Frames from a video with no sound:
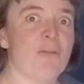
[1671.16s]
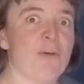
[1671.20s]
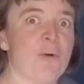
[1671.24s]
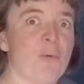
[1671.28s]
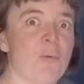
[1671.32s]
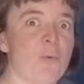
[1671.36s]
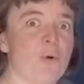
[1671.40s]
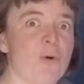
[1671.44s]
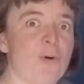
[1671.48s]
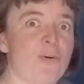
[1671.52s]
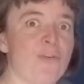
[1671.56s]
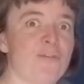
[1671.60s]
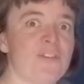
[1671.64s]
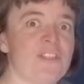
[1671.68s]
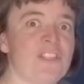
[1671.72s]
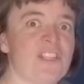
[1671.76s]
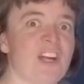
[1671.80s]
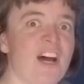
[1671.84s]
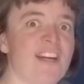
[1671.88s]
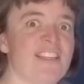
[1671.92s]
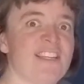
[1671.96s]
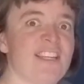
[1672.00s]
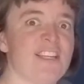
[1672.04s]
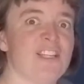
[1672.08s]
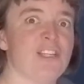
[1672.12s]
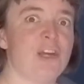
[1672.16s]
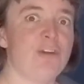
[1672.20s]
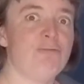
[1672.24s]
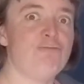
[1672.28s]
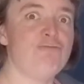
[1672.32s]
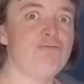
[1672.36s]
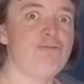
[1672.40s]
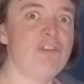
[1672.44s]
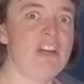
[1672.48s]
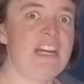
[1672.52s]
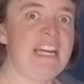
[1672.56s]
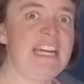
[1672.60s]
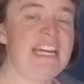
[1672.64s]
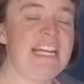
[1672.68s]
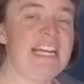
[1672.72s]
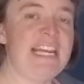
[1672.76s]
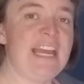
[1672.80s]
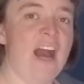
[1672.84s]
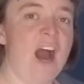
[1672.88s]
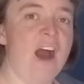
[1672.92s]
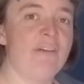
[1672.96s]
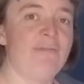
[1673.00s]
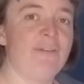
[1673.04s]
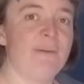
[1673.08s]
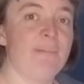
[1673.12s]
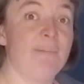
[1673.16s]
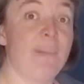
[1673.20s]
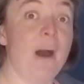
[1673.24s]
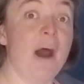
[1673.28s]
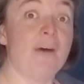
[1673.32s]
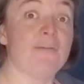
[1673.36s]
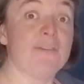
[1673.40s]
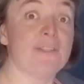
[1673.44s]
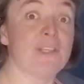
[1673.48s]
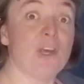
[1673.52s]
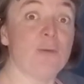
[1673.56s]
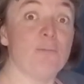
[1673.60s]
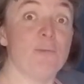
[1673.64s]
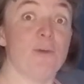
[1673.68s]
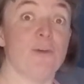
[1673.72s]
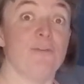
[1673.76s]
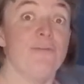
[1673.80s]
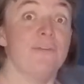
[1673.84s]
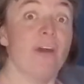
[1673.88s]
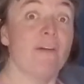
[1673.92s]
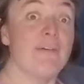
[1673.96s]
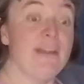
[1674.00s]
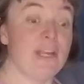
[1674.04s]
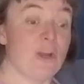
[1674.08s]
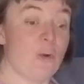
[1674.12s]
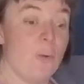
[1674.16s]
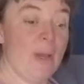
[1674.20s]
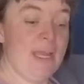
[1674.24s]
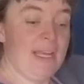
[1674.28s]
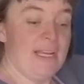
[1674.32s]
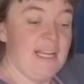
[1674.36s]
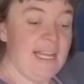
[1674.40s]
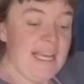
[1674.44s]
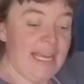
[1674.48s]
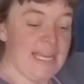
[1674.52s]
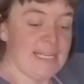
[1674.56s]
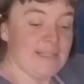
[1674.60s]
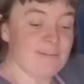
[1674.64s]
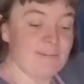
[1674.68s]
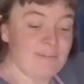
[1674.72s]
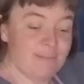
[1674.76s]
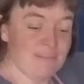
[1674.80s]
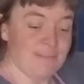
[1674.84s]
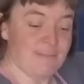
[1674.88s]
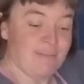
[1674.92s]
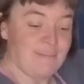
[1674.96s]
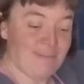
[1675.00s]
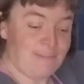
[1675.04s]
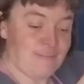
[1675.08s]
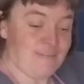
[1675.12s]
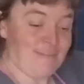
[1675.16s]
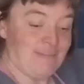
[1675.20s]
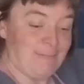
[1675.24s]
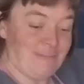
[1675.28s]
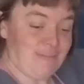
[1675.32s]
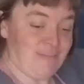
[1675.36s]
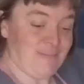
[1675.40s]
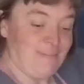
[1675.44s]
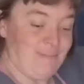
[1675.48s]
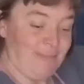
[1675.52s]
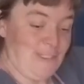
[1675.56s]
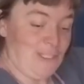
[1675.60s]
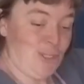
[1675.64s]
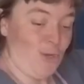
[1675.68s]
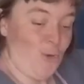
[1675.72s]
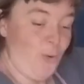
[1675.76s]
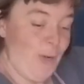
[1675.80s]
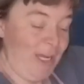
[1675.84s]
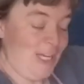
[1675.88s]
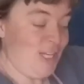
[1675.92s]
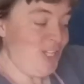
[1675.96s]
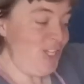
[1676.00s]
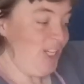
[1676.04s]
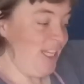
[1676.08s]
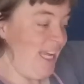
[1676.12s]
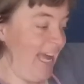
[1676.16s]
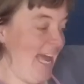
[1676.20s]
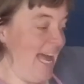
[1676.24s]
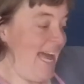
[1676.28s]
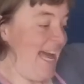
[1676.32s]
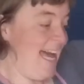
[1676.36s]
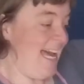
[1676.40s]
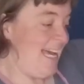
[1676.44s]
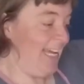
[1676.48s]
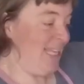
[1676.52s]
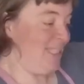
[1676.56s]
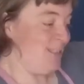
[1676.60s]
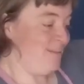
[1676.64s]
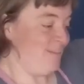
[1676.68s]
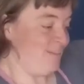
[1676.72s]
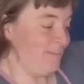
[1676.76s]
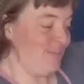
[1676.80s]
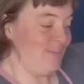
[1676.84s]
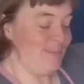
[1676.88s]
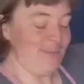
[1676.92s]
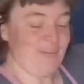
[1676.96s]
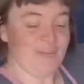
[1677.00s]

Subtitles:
The wolf started to really huff and puff, so move very quickly, as quick as you can.